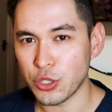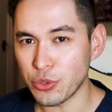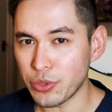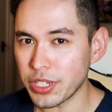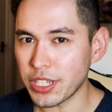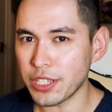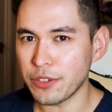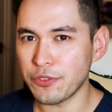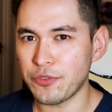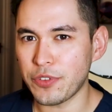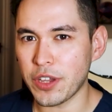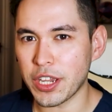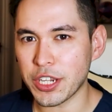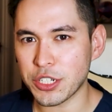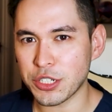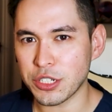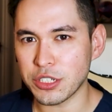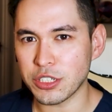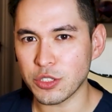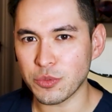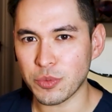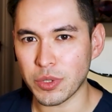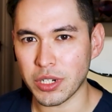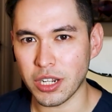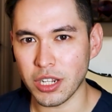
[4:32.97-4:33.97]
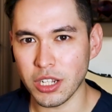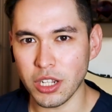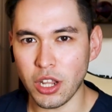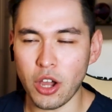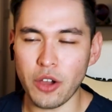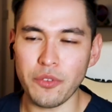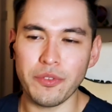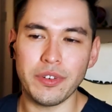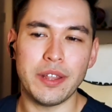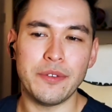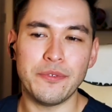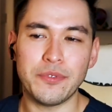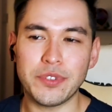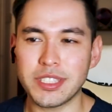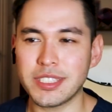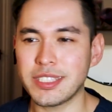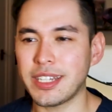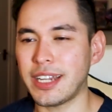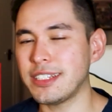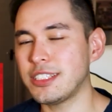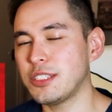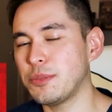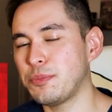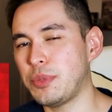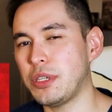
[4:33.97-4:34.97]
During infections, when a lot of
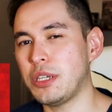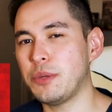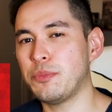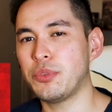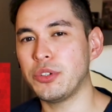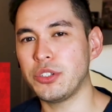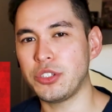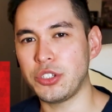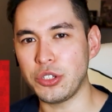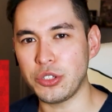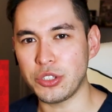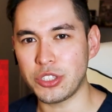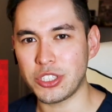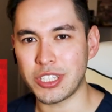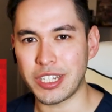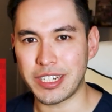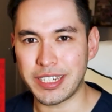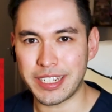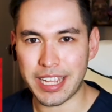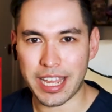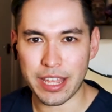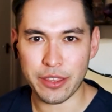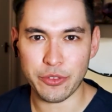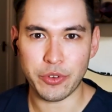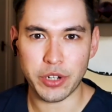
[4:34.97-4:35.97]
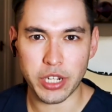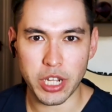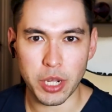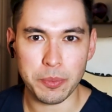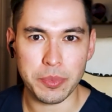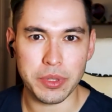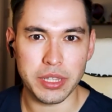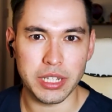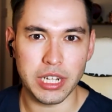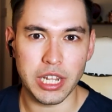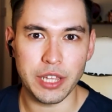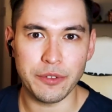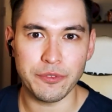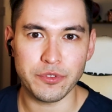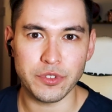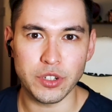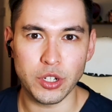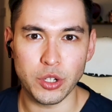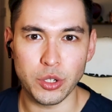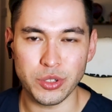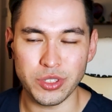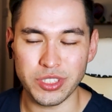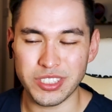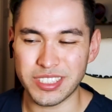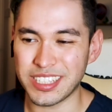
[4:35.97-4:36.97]
lymphocytes are being produced and gathering up in the lymph
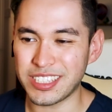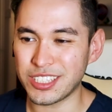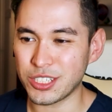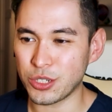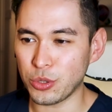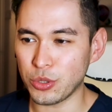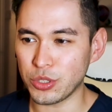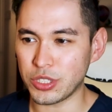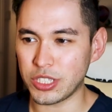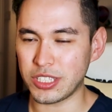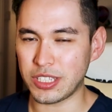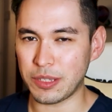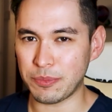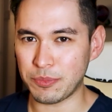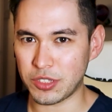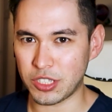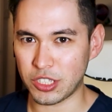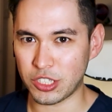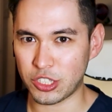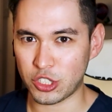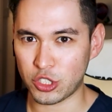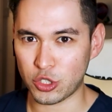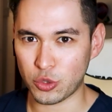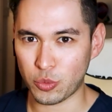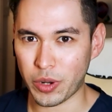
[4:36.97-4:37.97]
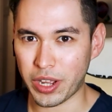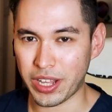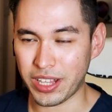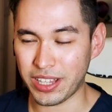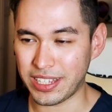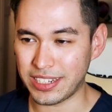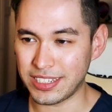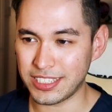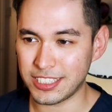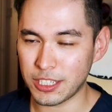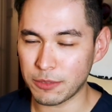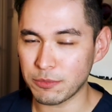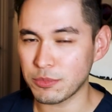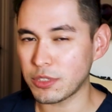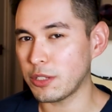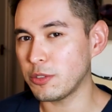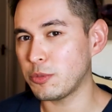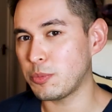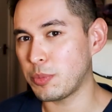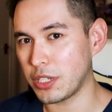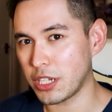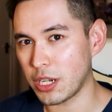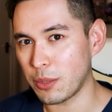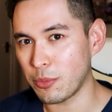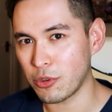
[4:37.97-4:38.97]
nodes, this causes them to swell and sometimes
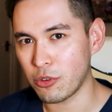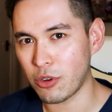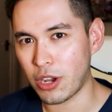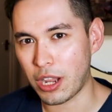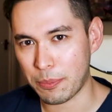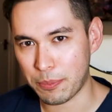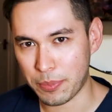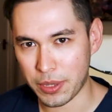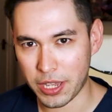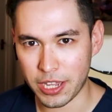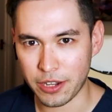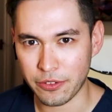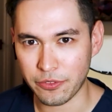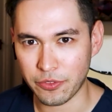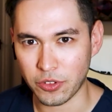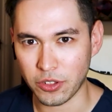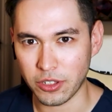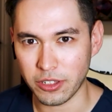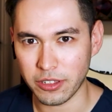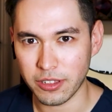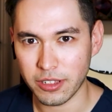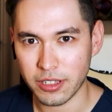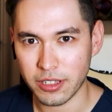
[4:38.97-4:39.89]
become quite painful.